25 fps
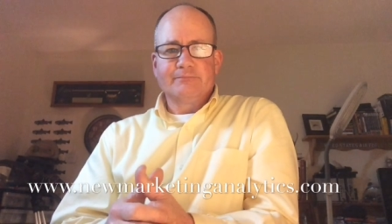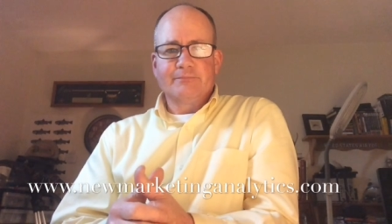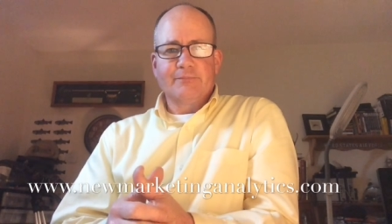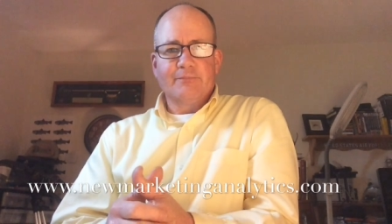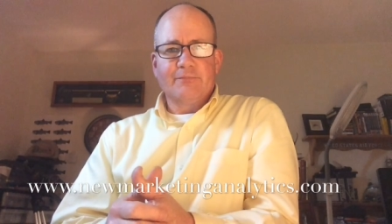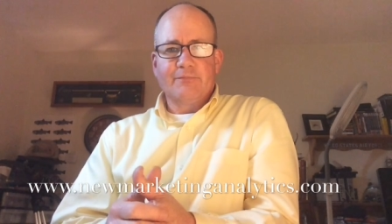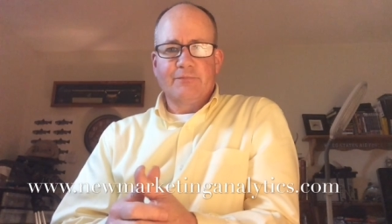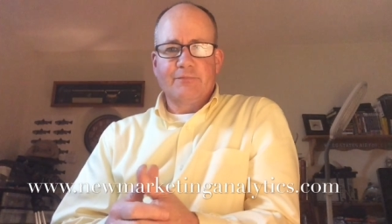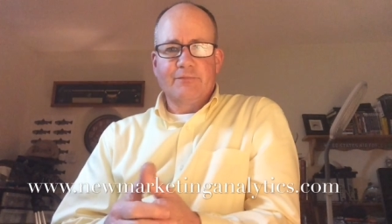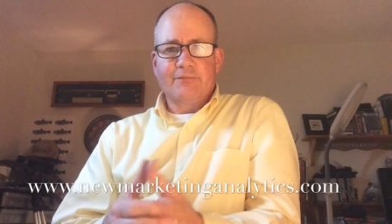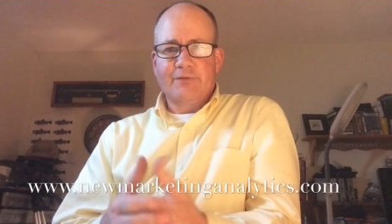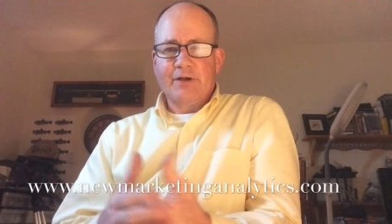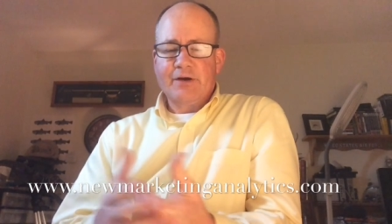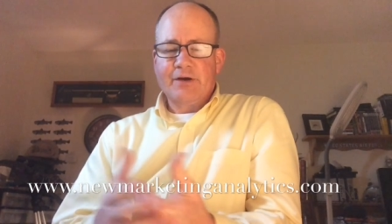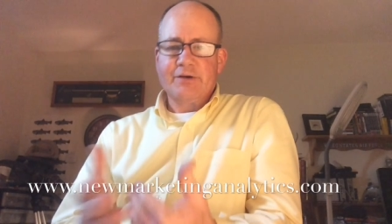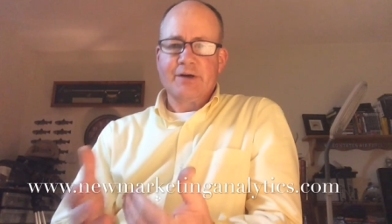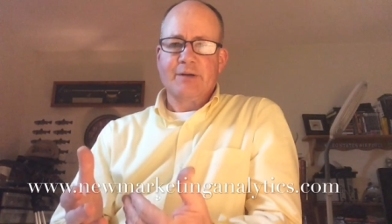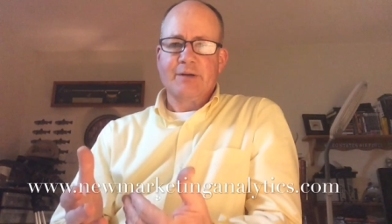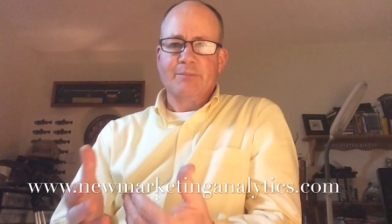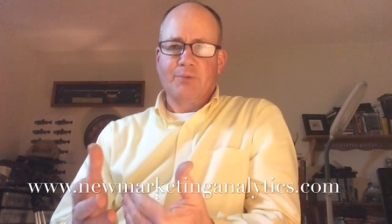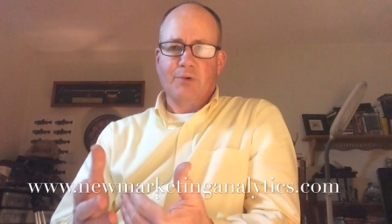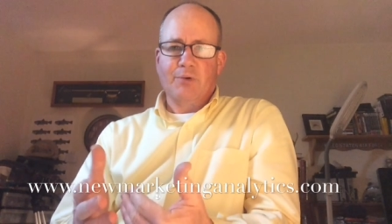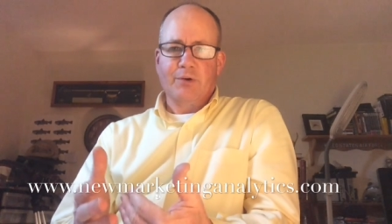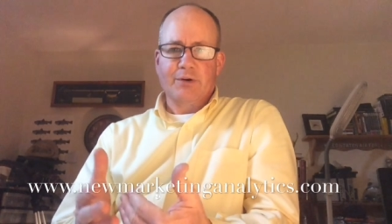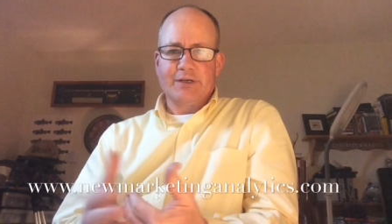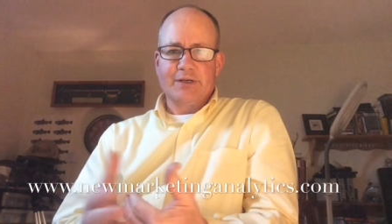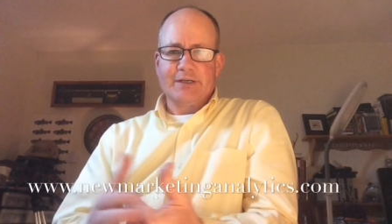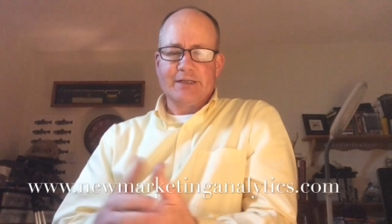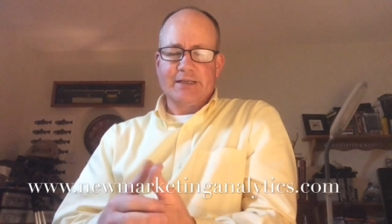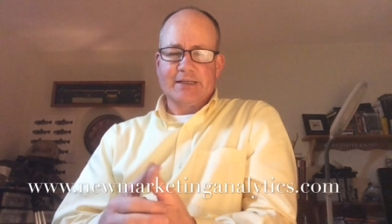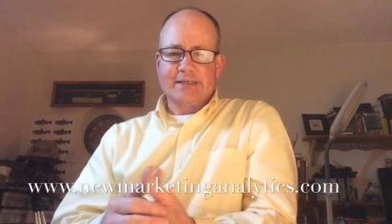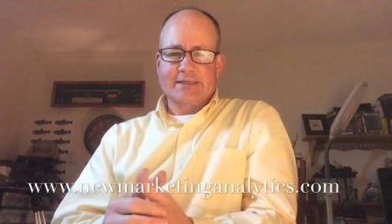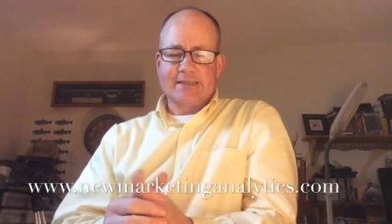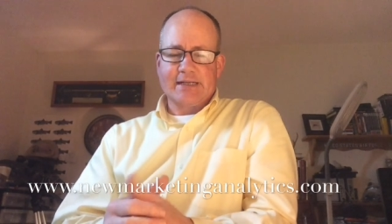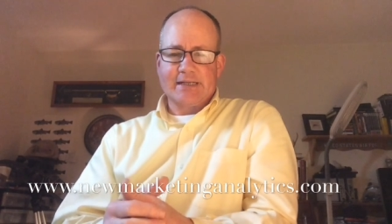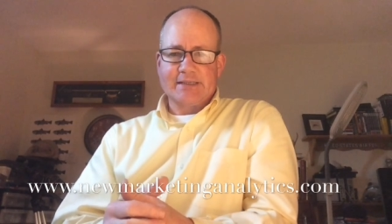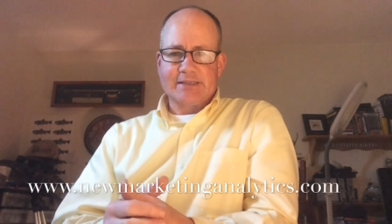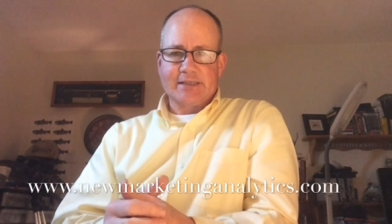very important in
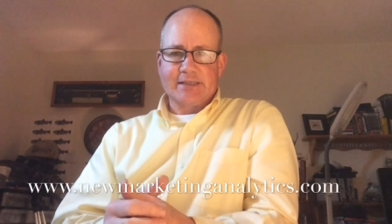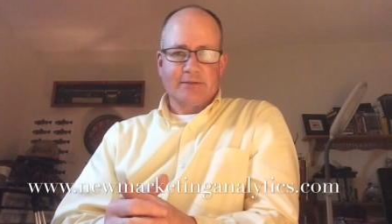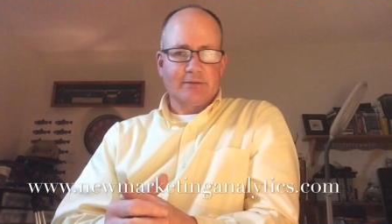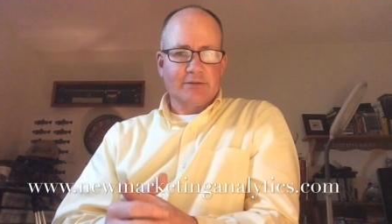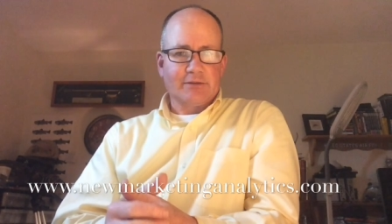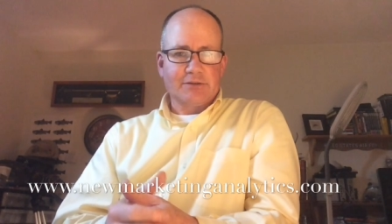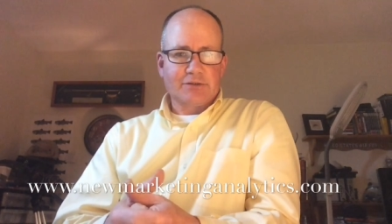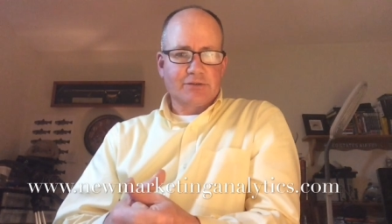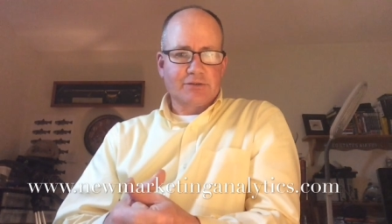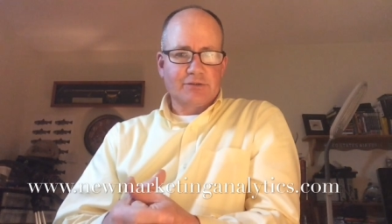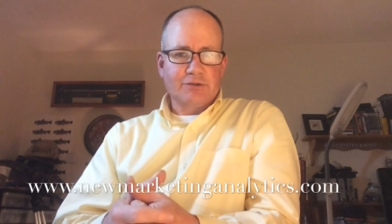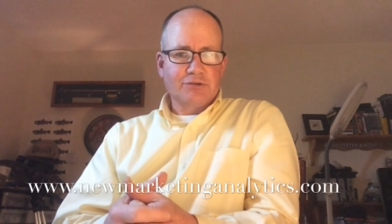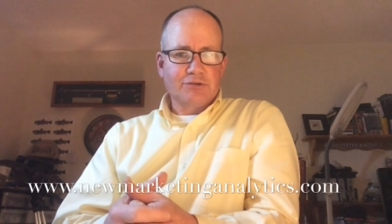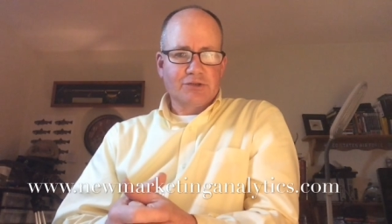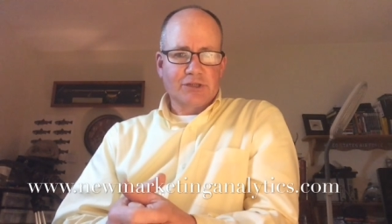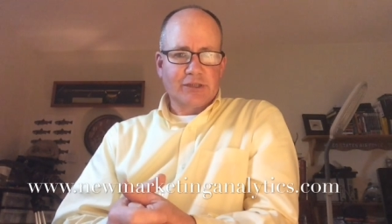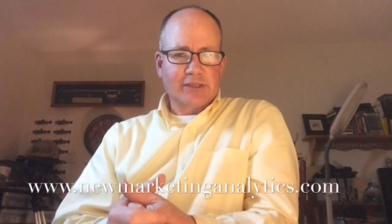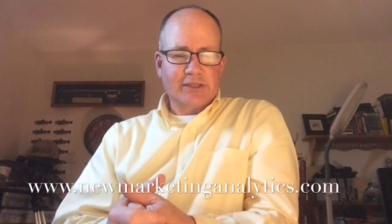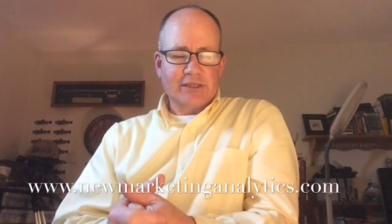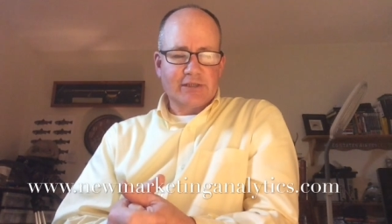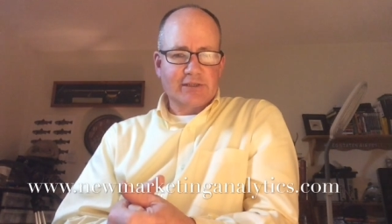the sense that there's usually